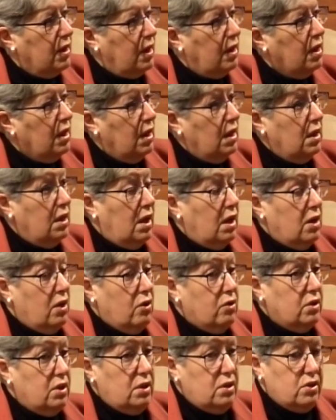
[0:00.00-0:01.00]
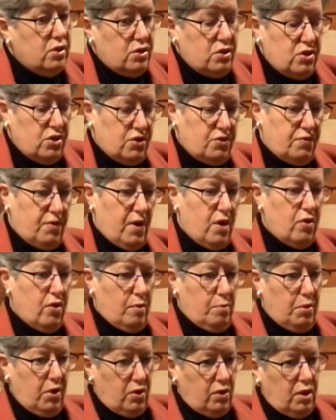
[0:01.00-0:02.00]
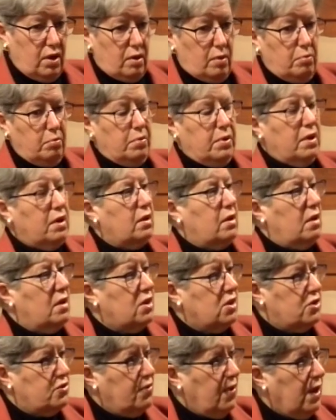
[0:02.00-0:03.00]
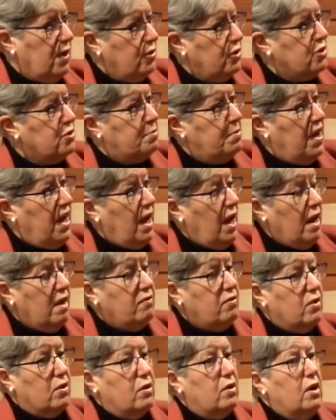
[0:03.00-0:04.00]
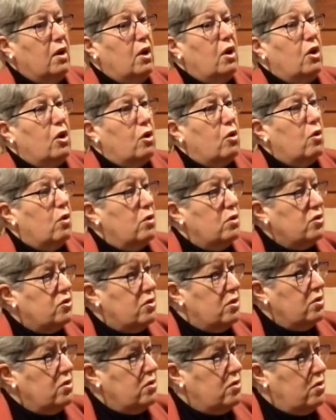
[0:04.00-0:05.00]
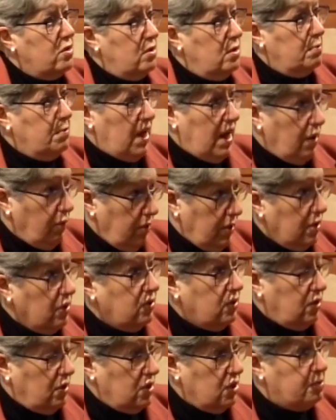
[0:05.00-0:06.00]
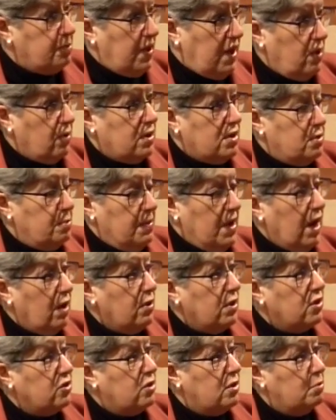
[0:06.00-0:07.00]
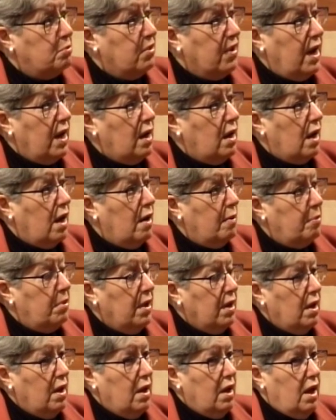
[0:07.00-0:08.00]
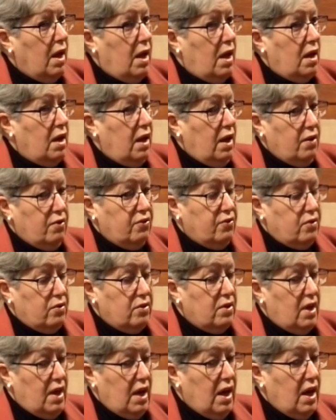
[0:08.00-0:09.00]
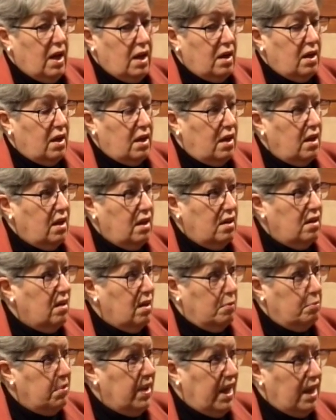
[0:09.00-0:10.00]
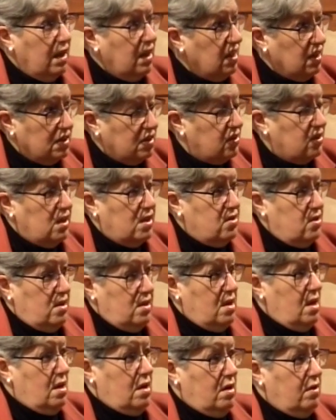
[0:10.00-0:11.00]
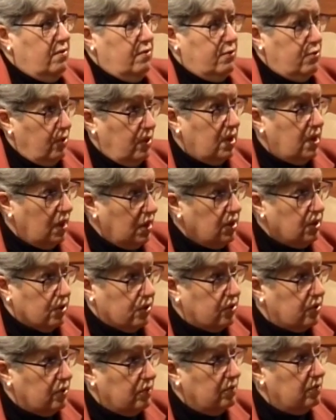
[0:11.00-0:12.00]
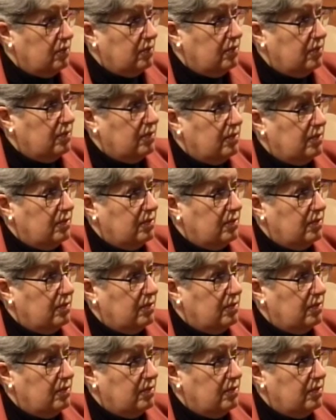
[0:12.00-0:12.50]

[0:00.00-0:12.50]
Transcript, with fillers: Mm-hmm. Not only does his father bully him, but his father's behavior causes the marriage, his parents' marriage, to break up. Mm-hmm. And after that, he abandons his son for years. Mm.